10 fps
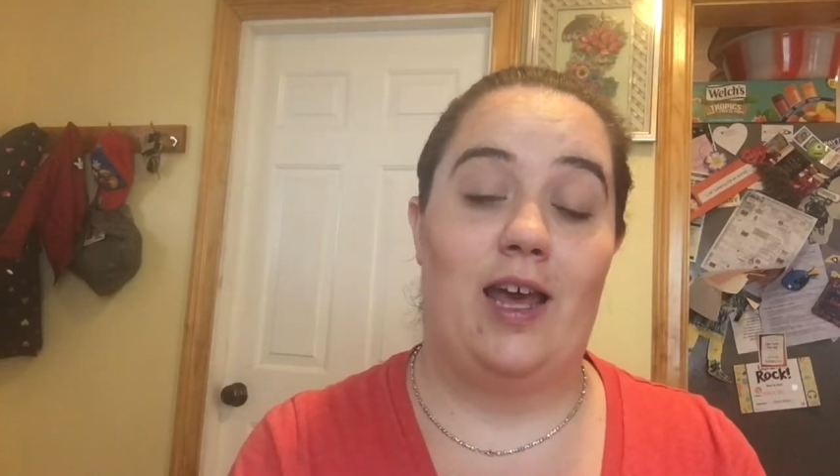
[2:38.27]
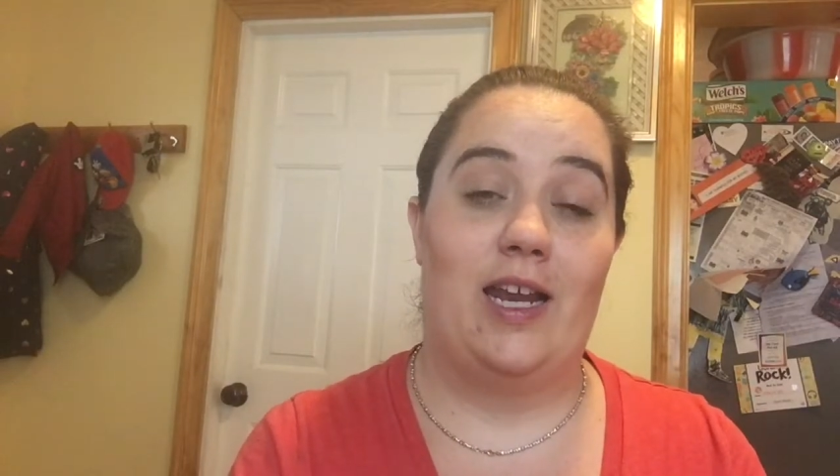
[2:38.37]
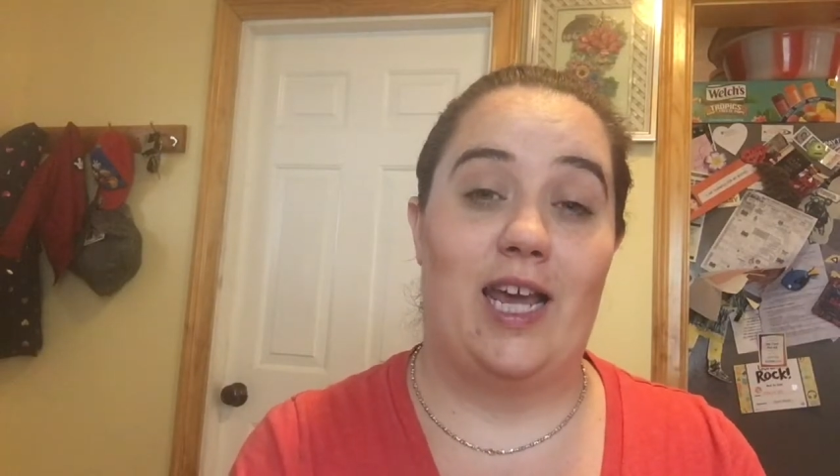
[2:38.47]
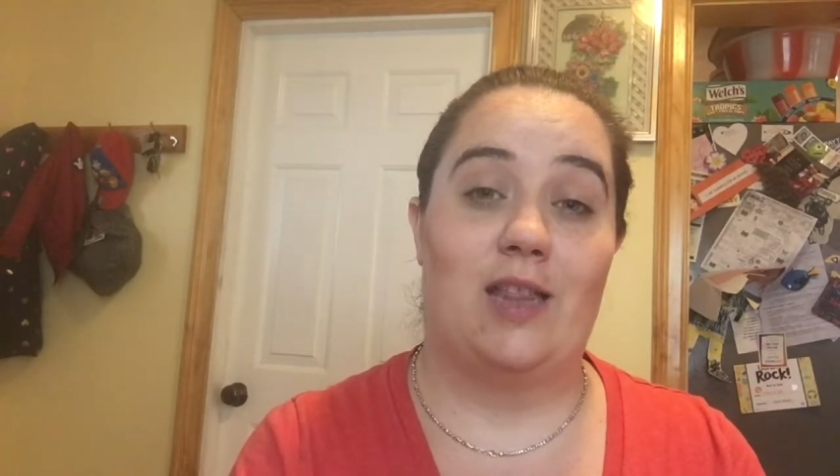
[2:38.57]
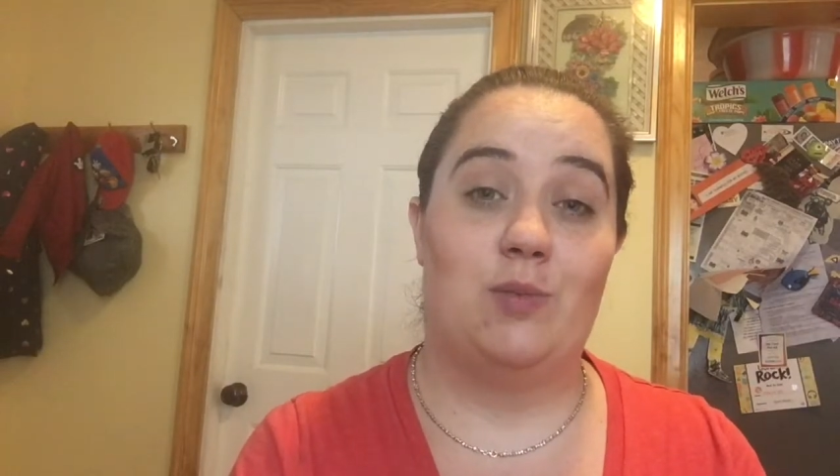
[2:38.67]

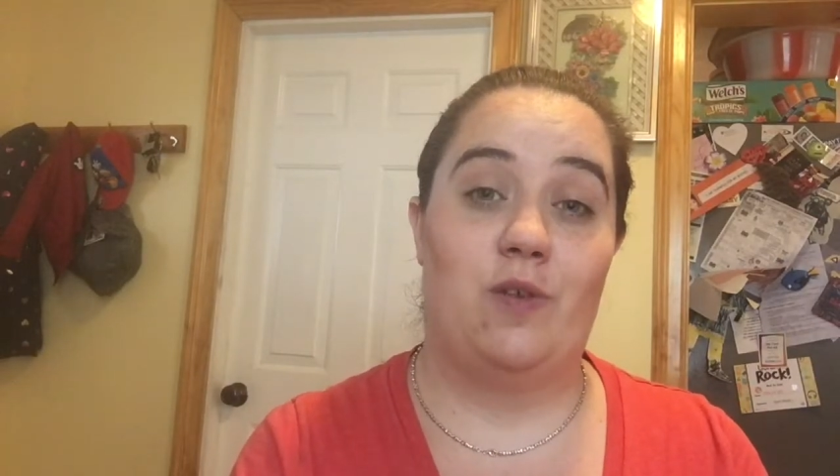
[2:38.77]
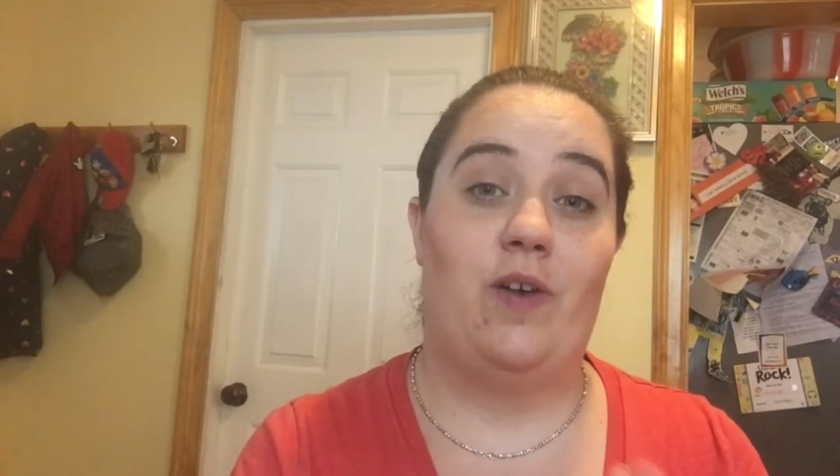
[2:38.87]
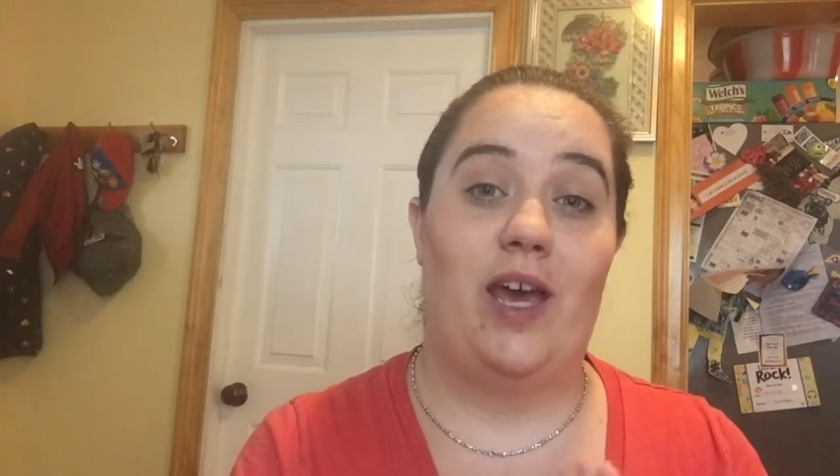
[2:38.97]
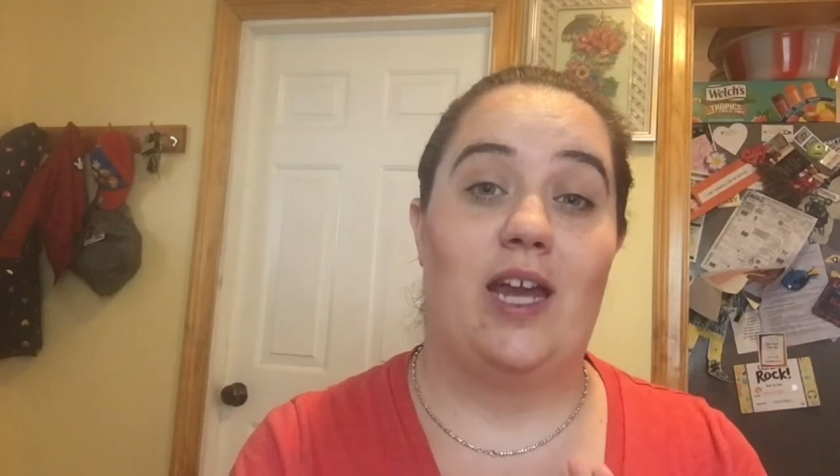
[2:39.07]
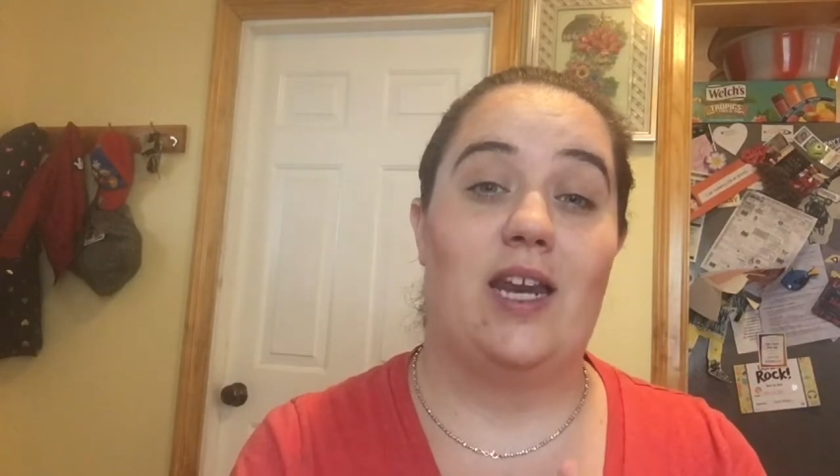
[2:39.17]
and get them to
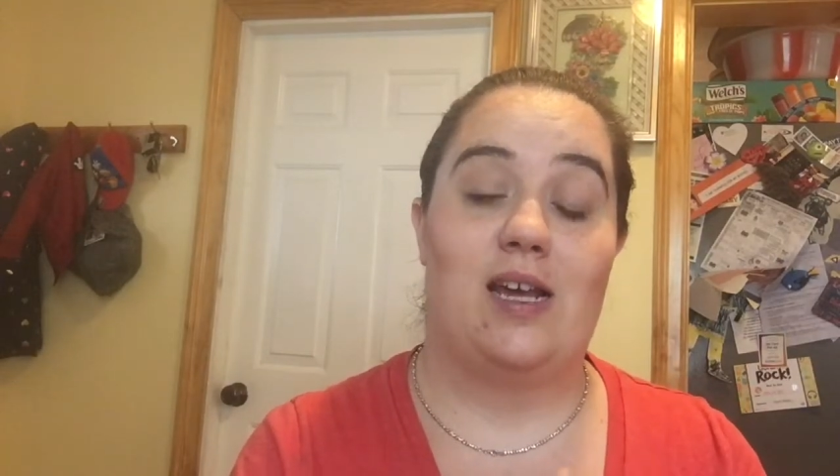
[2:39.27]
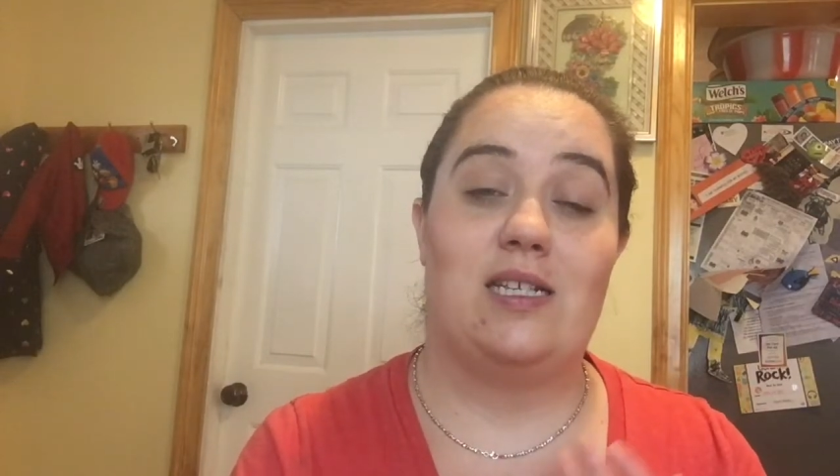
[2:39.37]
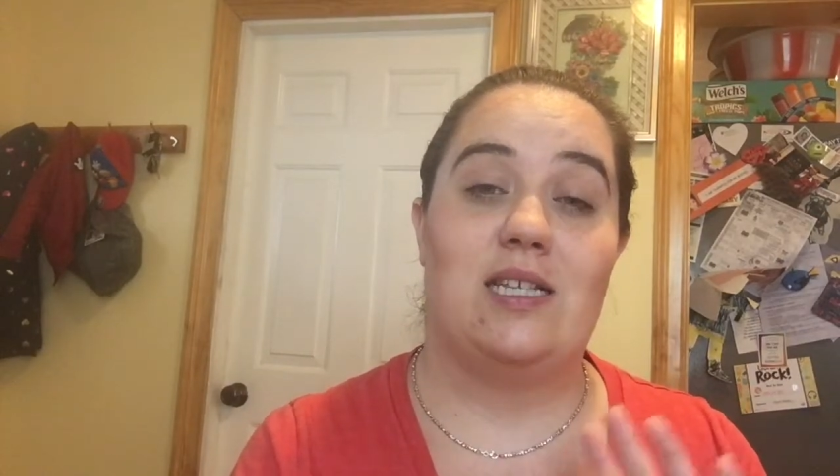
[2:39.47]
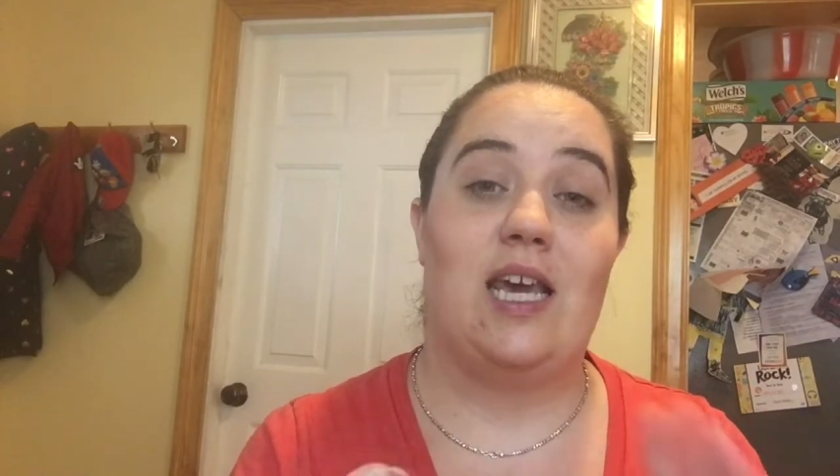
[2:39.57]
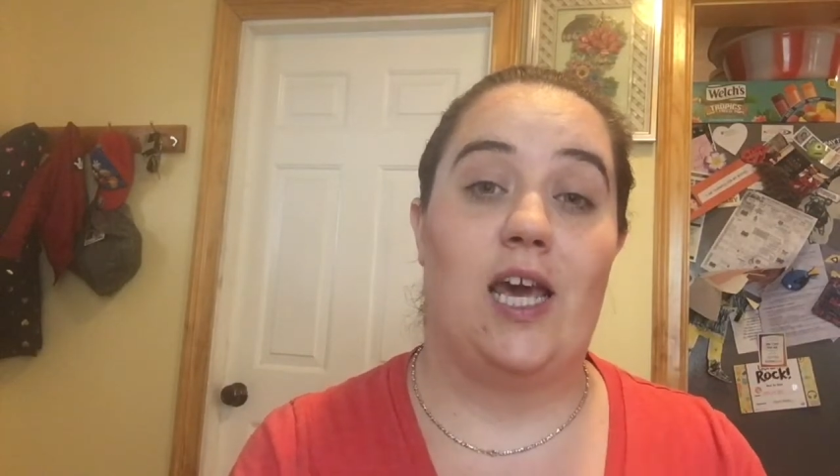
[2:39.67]
fit in
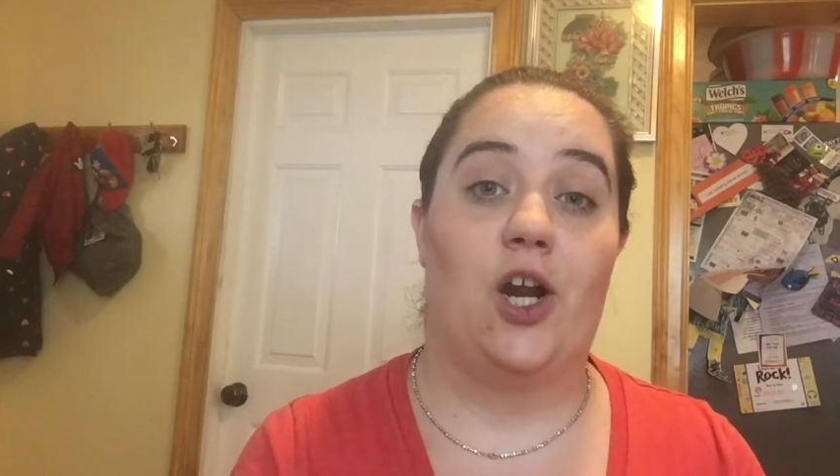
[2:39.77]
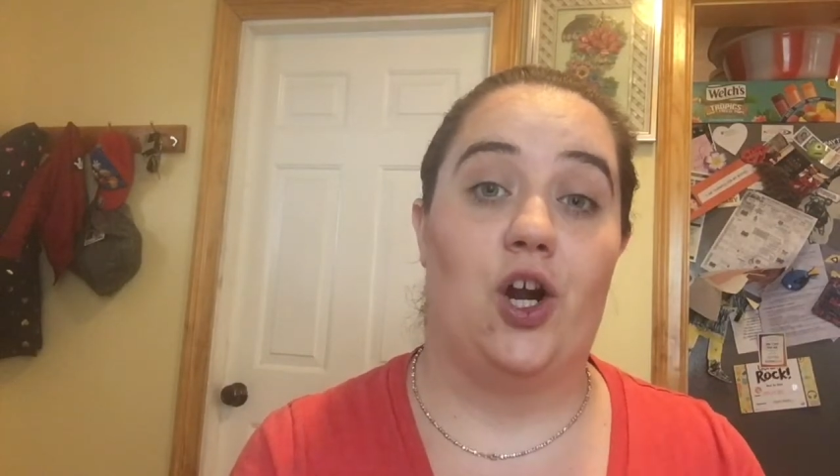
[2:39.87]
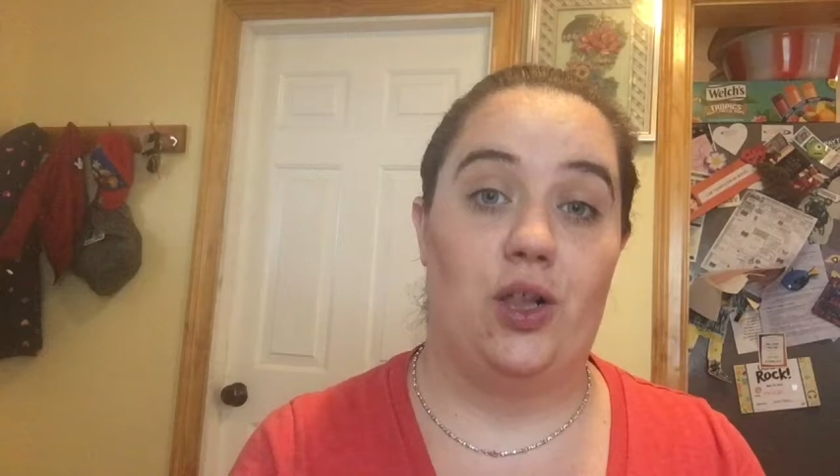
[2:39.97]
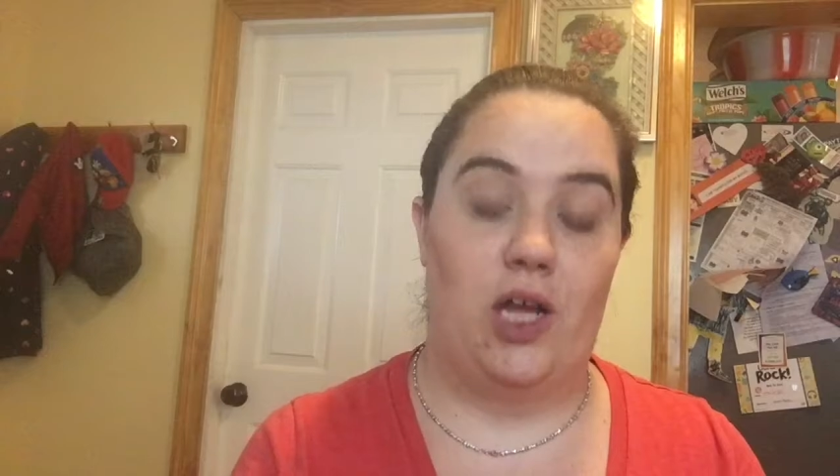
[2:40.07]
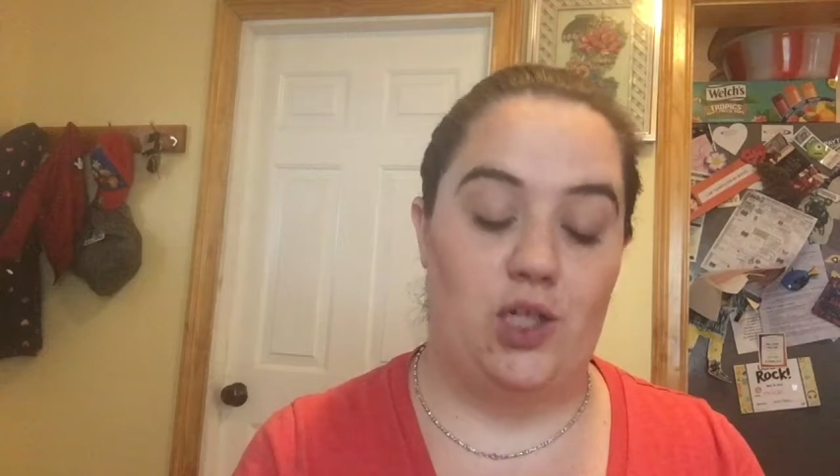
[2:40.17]
nicely in
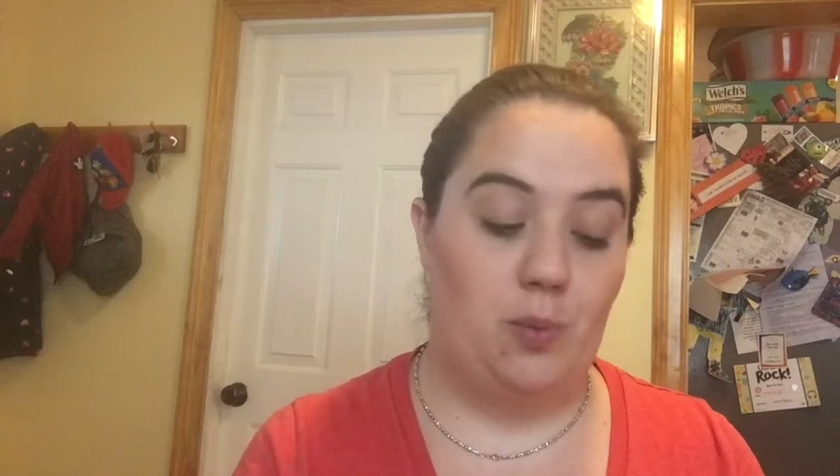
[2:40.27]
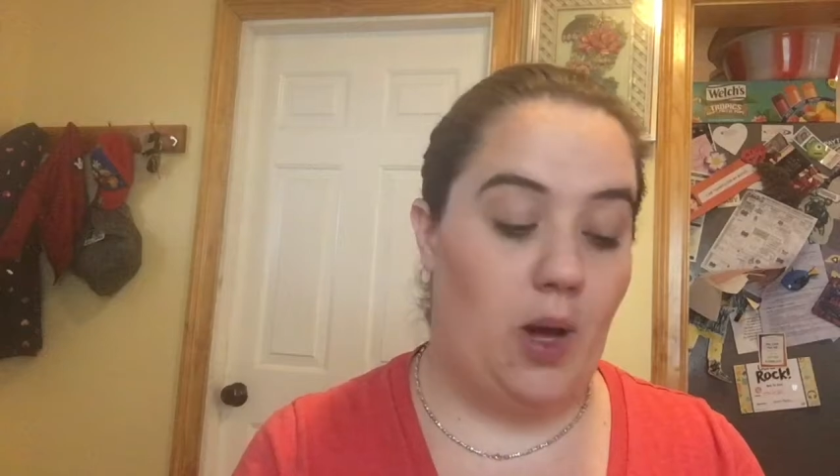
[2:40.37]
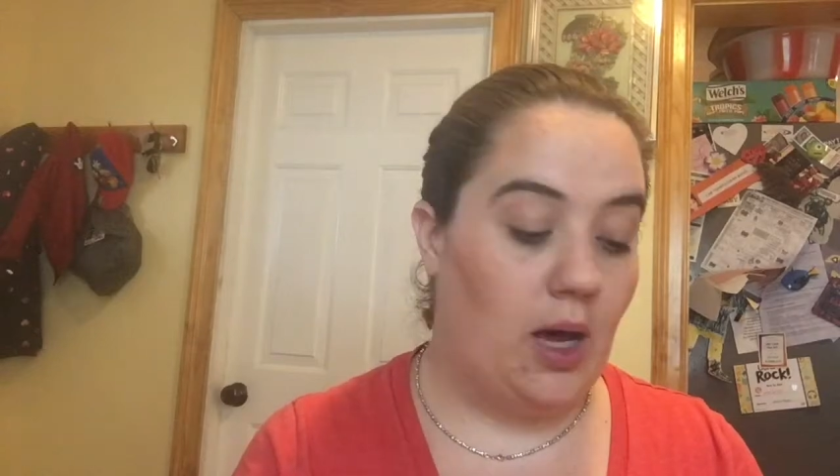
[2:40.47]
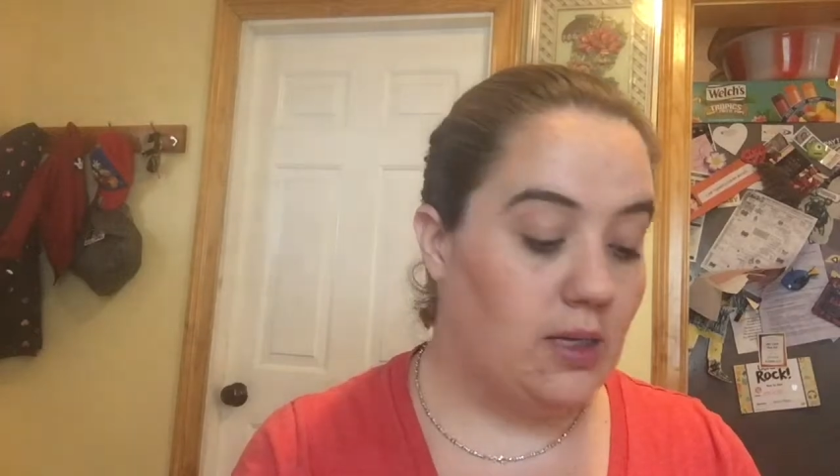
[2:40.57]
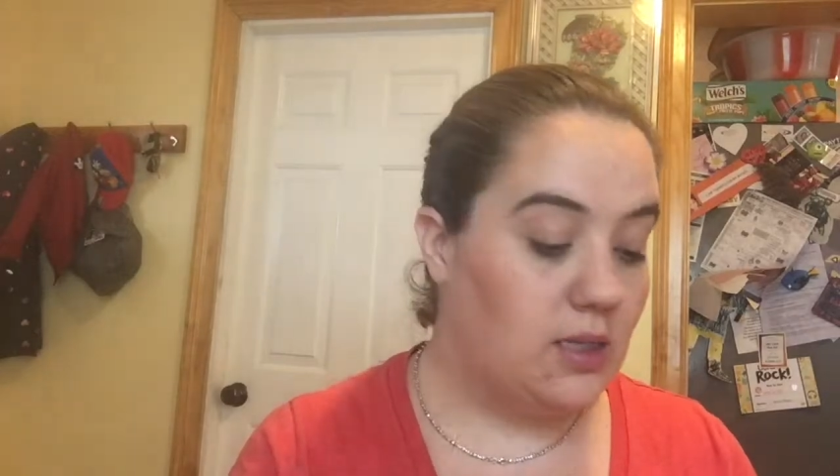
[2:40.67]
her
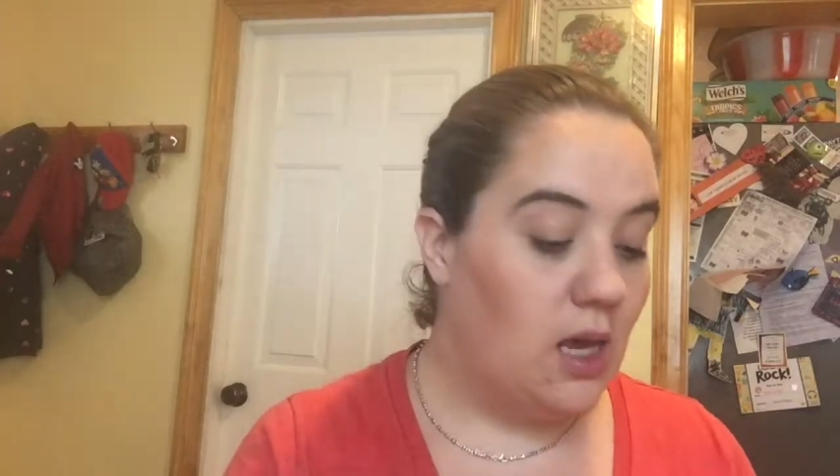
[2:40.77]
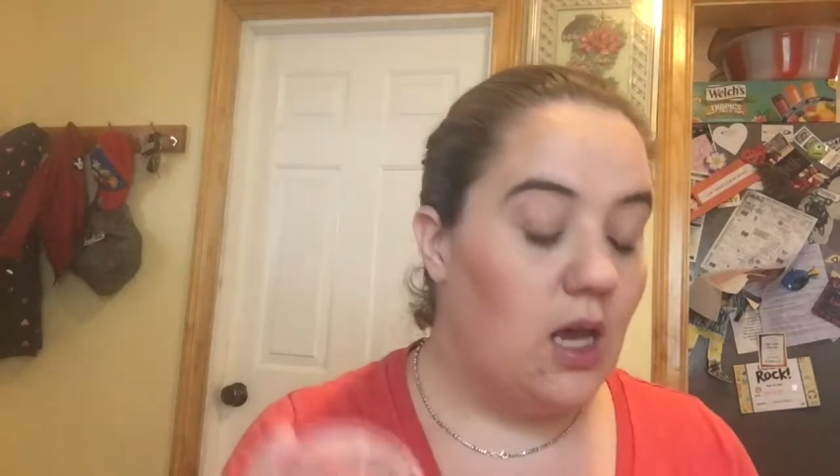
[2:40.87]
lunchbox.